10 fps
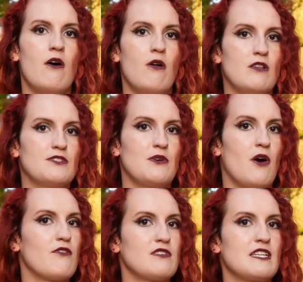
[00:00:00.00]
also
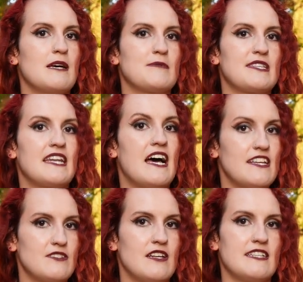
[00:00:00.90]
oftentimes in
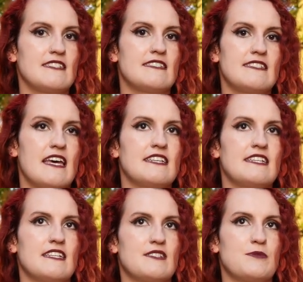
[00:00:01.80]
isolated
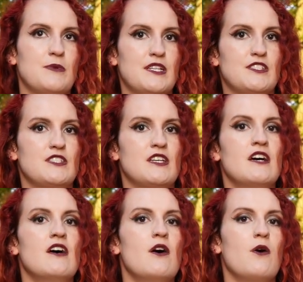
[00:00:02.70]
settings, which
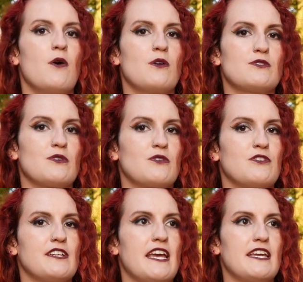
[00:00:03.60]
also
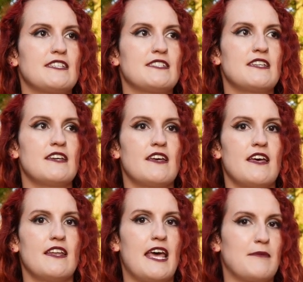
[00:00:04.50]
create
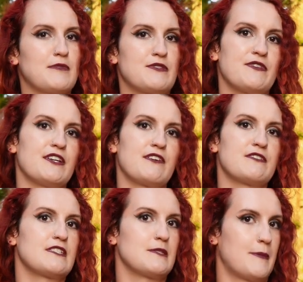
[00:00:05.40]
an atmosphere of
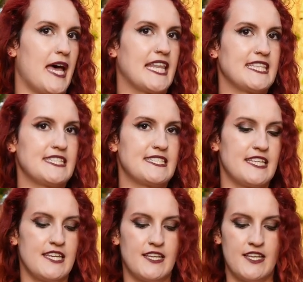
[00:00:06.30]
suspense.
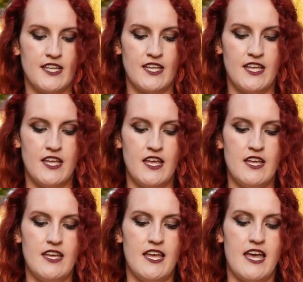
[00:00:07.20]

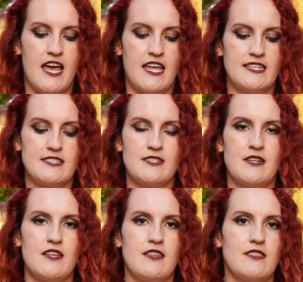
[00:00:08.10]
And
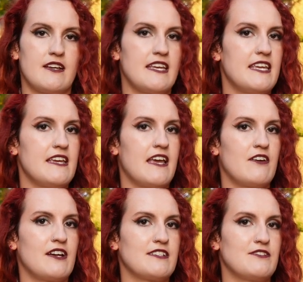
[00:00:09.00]
the key
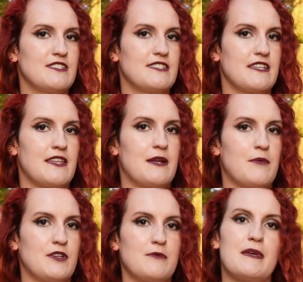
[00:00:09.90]
characteristic that I
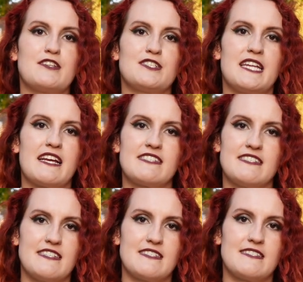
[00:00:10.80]
want to mention next
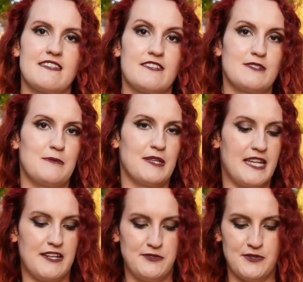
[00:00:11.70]
is the
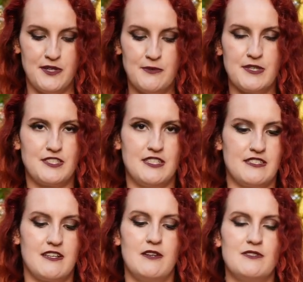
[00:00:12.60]
supernatural, which
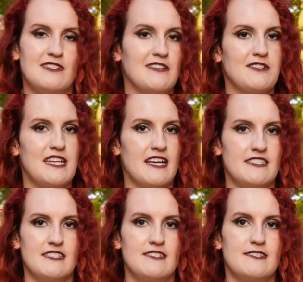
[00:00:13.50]
is closely
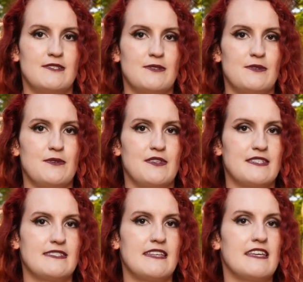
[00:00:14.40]
connected to
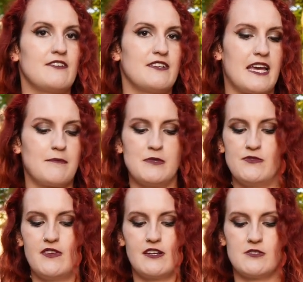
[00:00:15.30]
this eerie
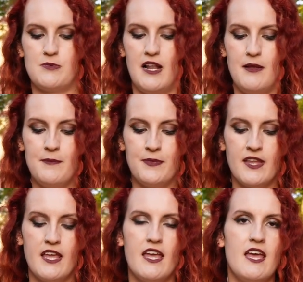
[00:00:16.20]
atmosphere as well.
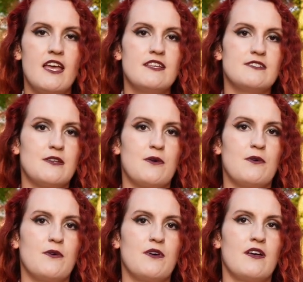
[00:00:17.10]

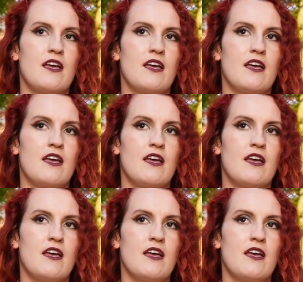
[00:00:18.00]
So